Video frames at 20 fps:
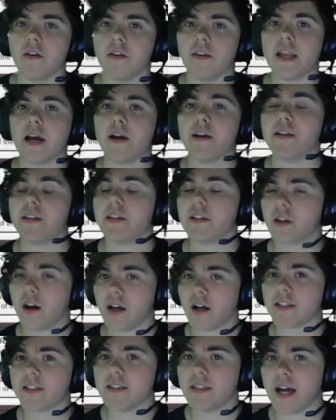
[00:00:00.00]
Now, he
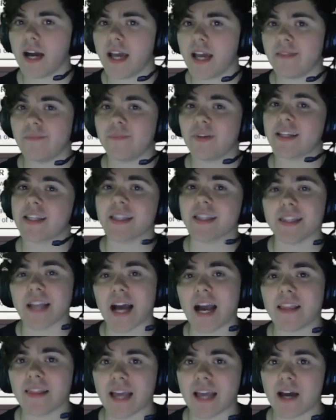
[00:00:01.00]
costs 9, but he's a
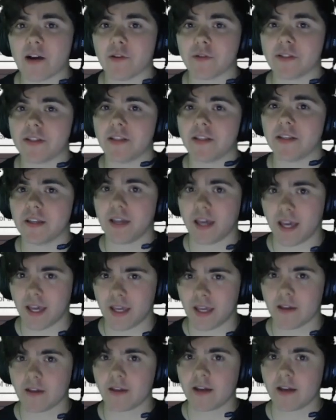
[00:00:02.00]
9000k